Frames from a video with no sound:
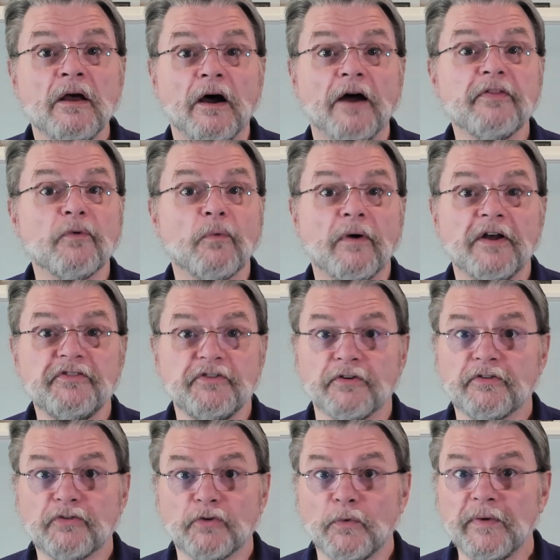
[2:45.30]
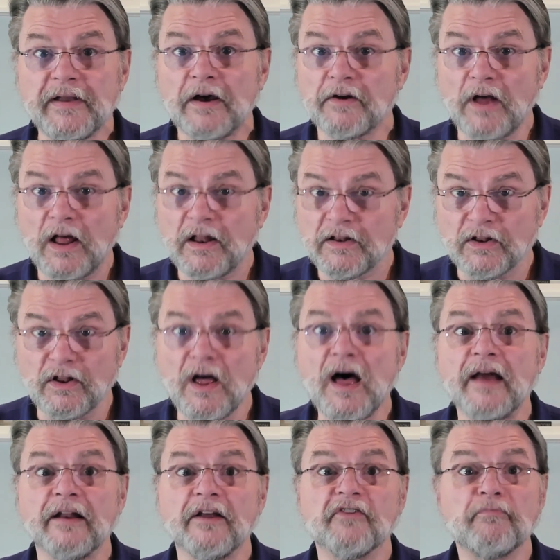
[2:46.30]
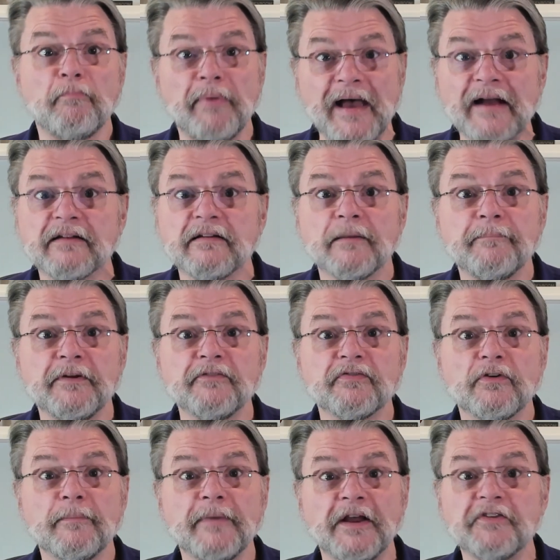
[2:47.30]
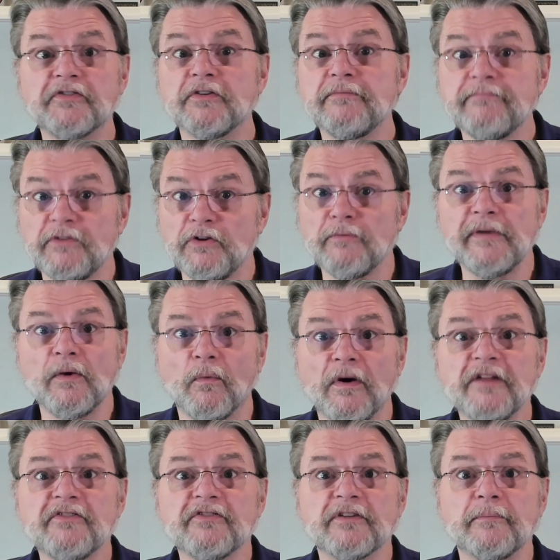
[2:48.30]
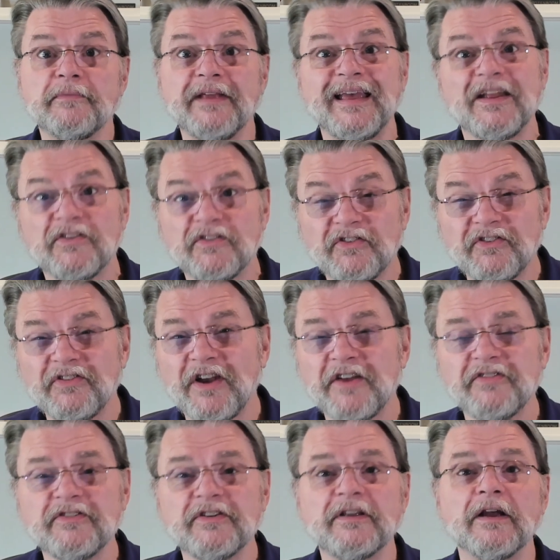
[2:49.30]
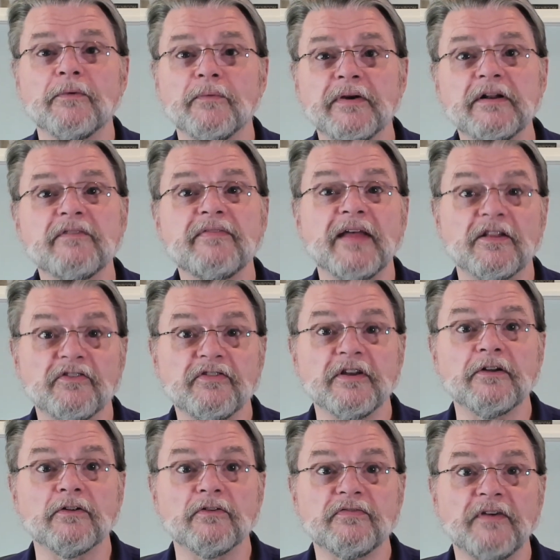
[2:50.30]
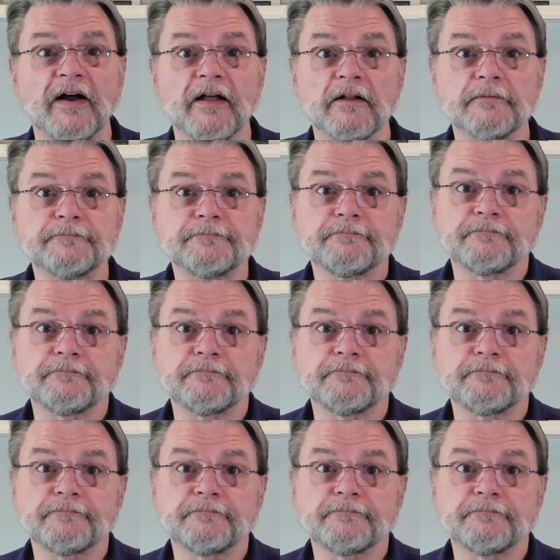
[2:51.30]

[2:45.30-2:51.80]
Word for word: Otherwise, you're throwing out a lot of backed up information you may want someday just to get rid of that single file.